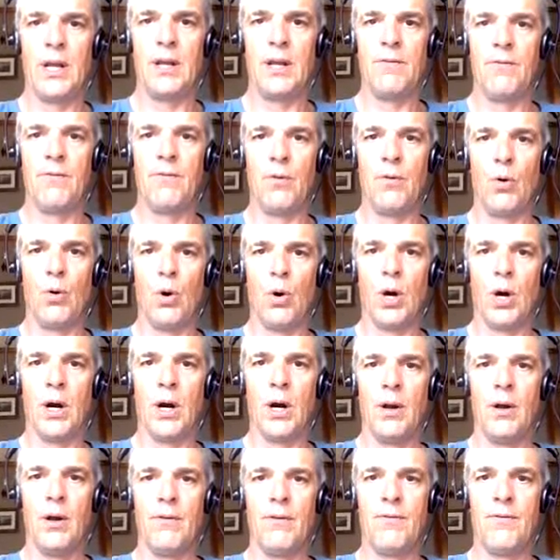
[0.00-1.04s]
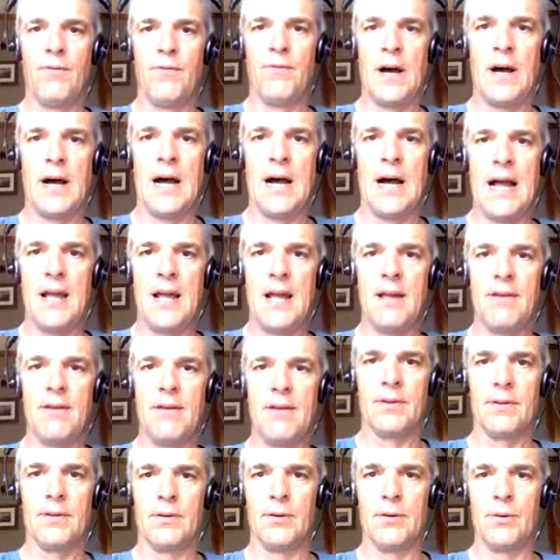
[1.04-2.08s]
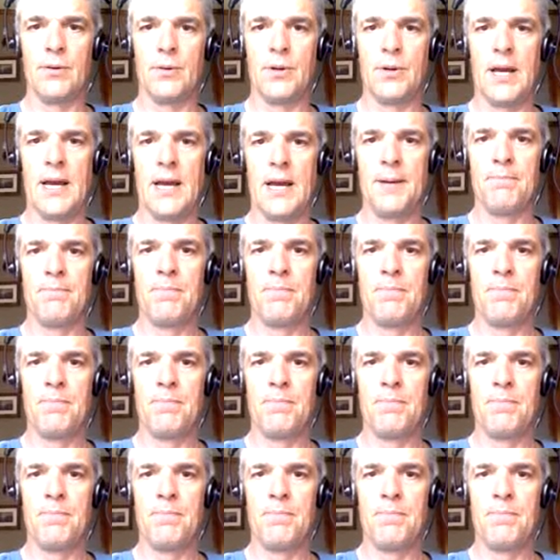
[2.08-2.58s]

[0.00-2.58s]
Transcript: 4, 5, okay?